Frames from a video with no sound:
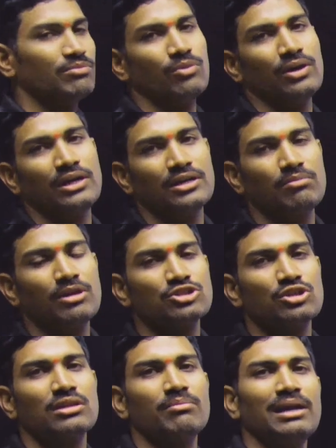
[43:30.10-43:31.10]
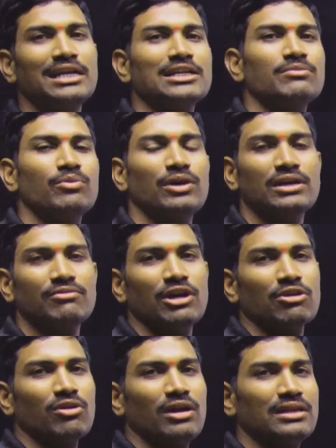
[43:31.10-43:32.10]
point. Based on the melting point, we are
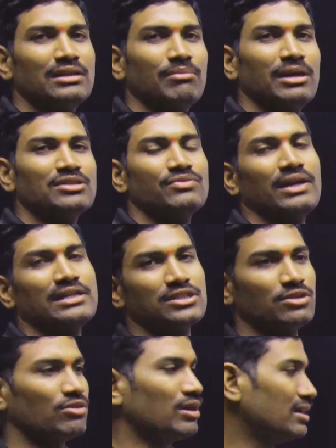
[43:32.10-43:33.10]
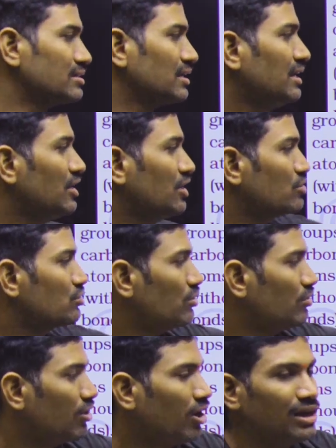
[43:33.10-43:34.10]
calling them as fats and oils.
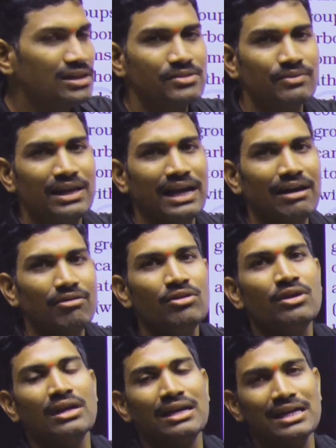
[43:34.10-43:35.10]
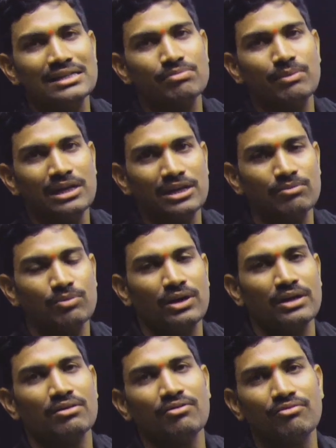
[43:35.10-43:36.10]
So oils will have less melting
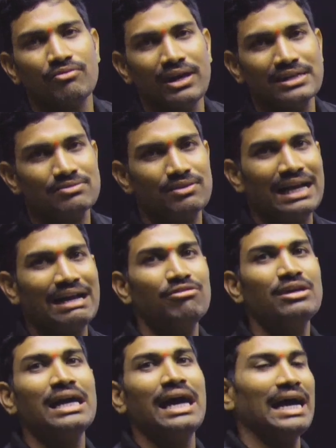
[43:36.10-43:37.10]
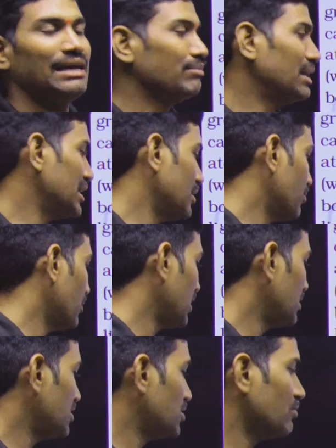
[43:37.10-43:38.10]
point, fats will have high melting point.
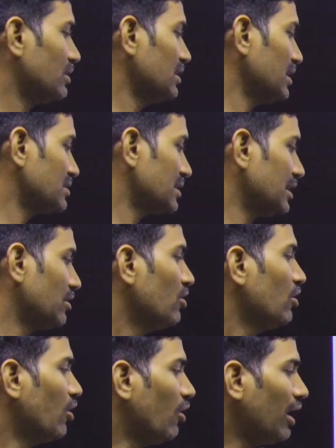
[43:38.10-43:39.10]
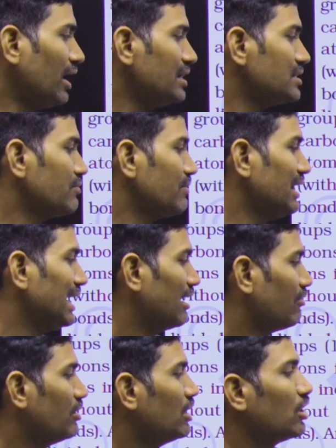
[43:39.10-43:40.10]
This is what they are saying. Oils will
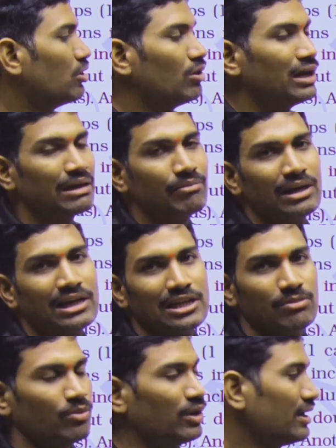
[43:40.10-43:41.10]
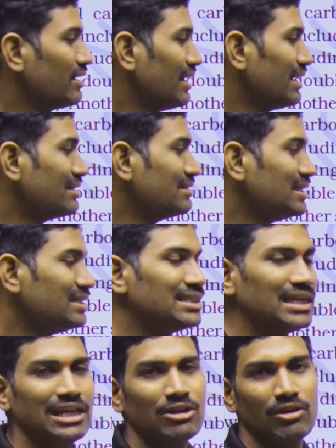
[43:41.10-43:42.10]
have lower melting point like
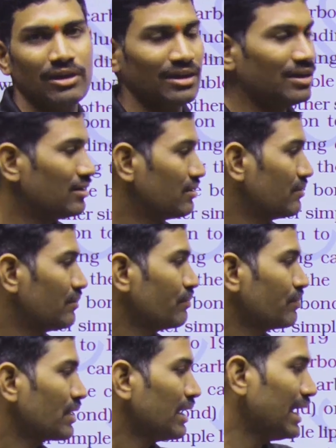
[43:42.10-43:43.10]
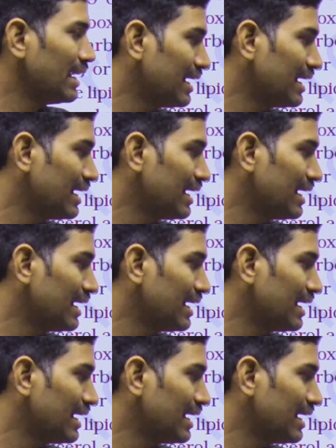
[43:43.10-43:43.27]
gingerly oil, and